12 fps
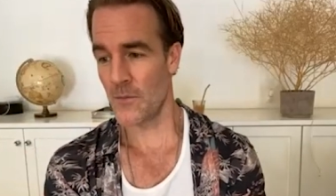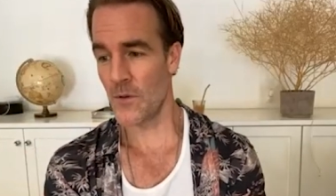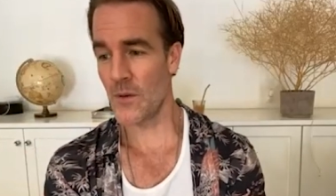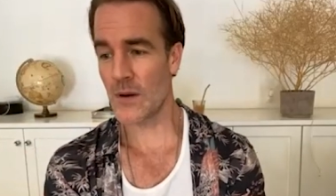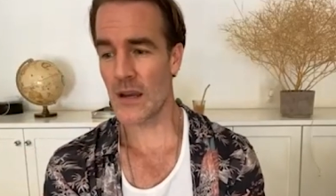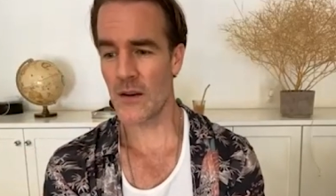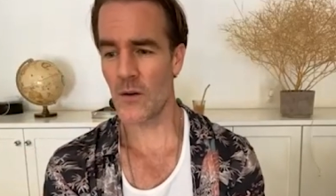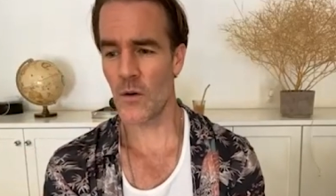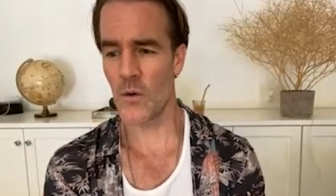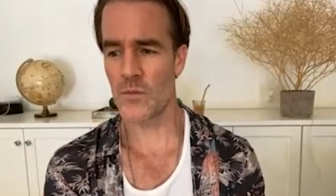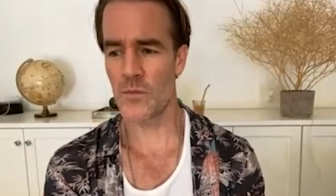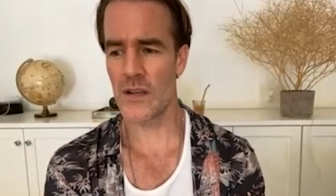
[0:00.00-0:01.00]
We were kind
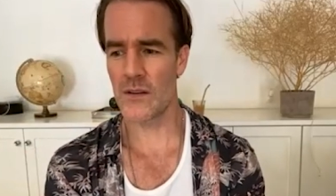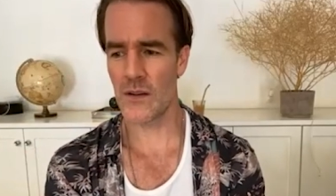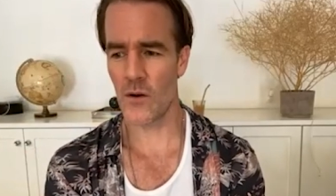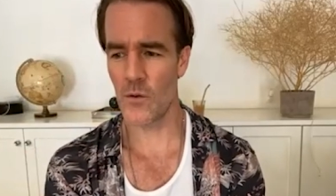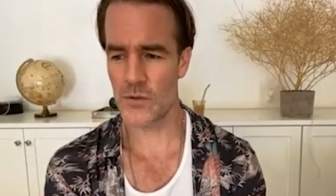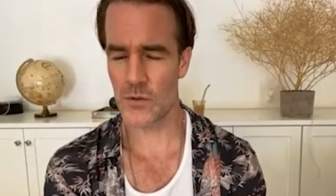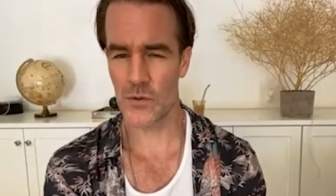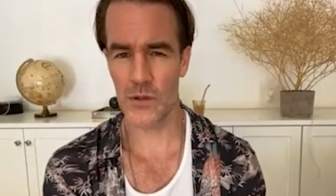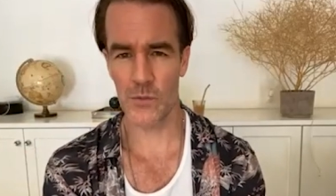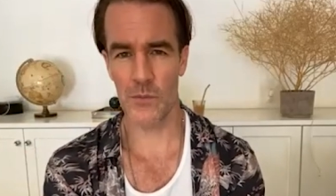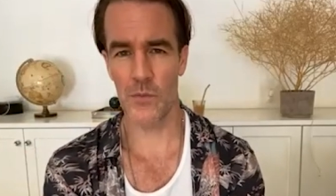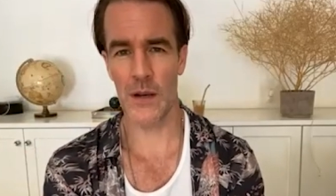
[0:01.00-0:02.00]
of we had homeschooled at
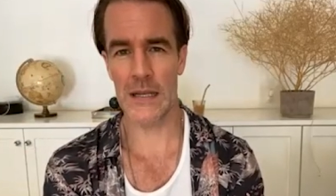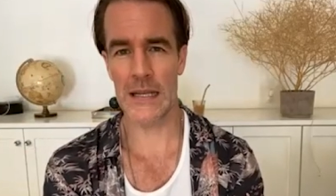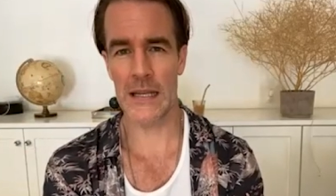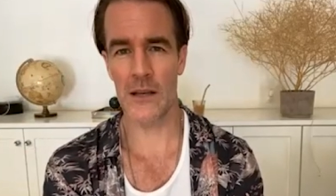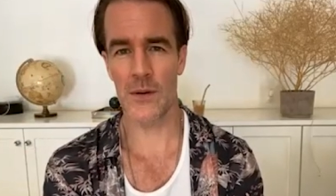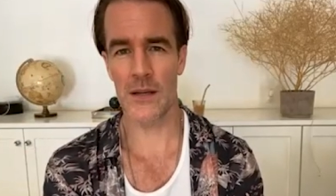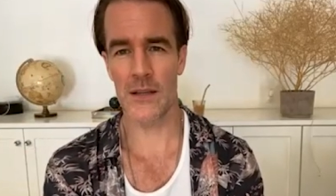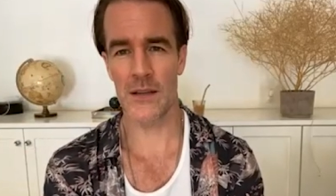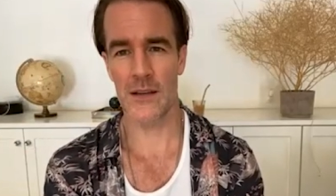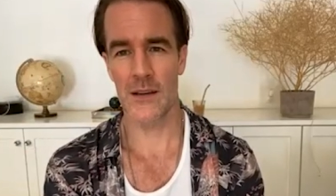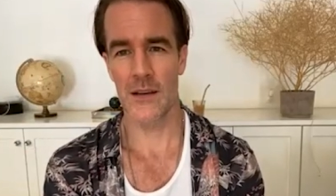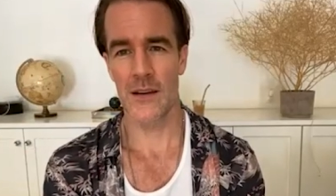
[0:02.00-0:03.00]
one point anyway.
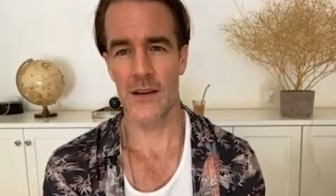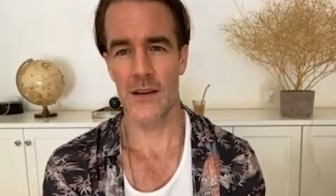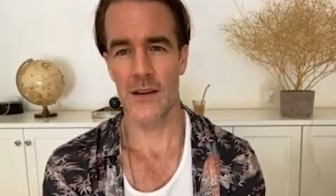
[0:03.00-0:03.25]
Yeah.